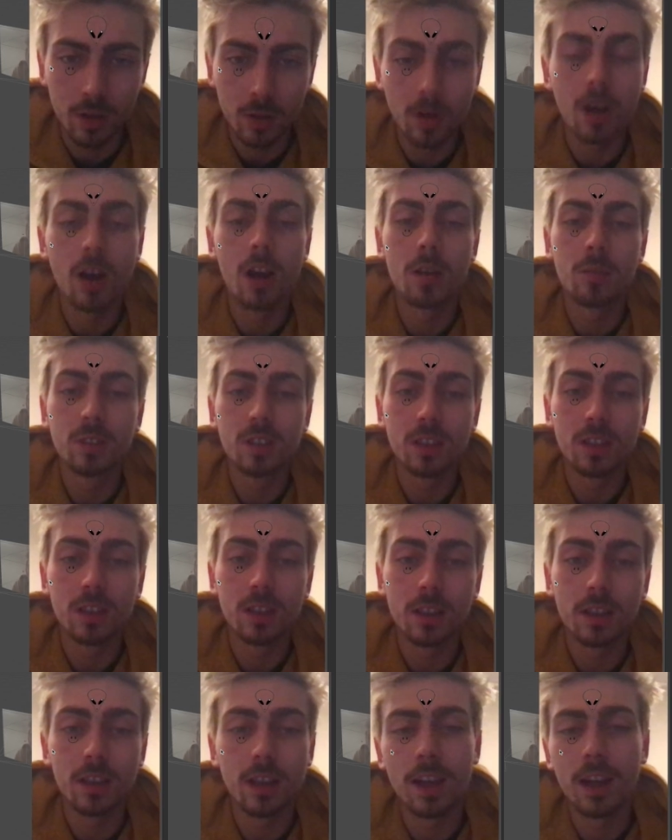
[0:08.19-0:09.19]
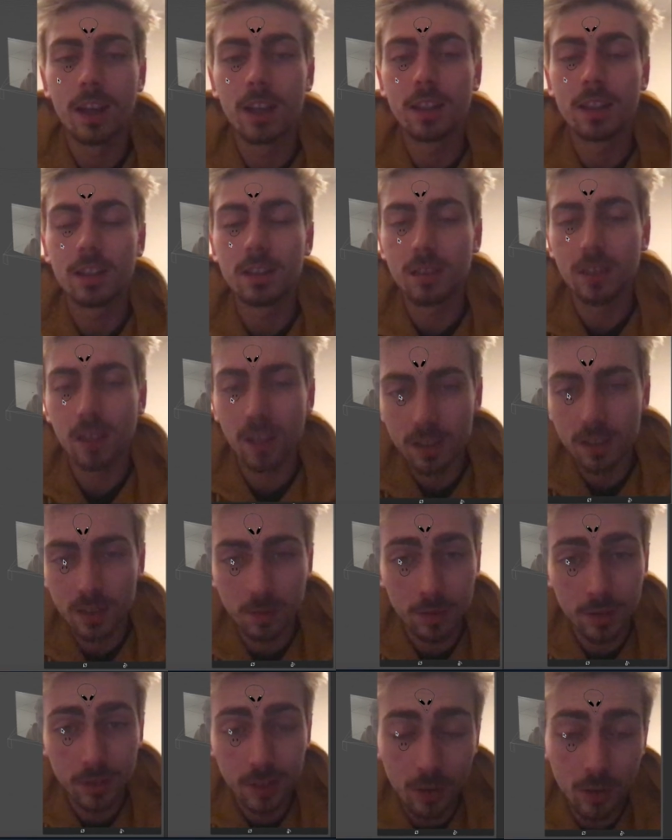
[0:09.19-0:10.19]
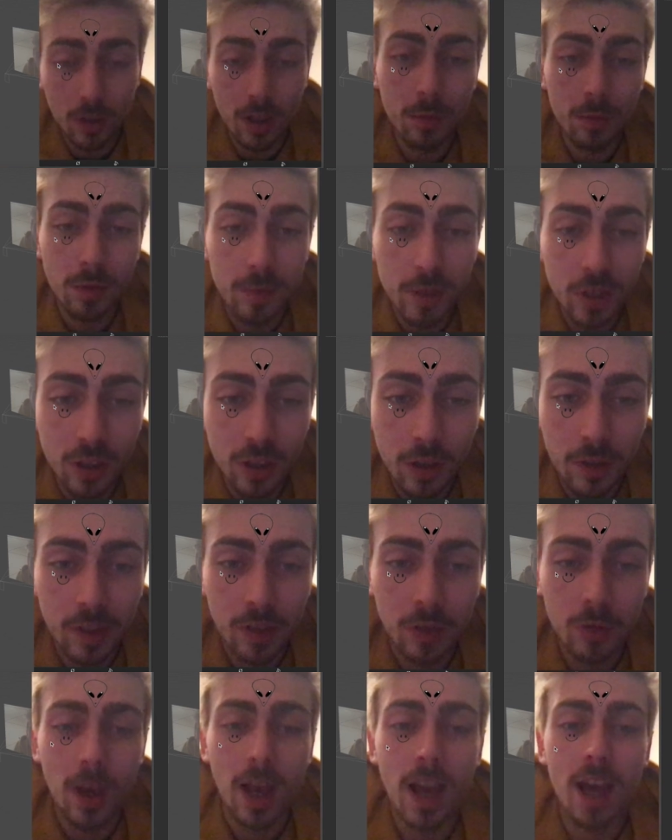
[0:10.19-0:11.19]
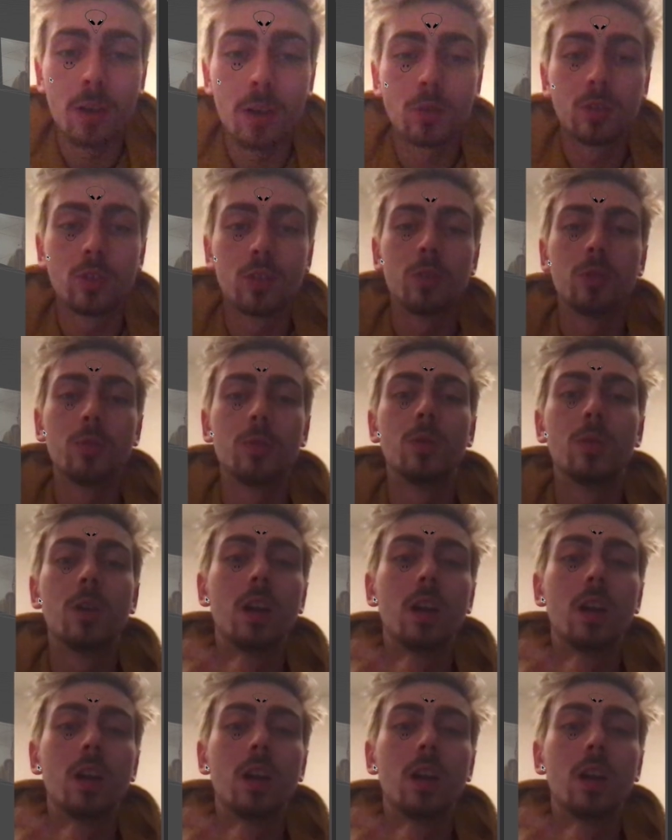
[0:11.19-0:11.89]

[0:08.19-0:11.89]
I'm Sid, and in today's episode I'm going to be showing you how to,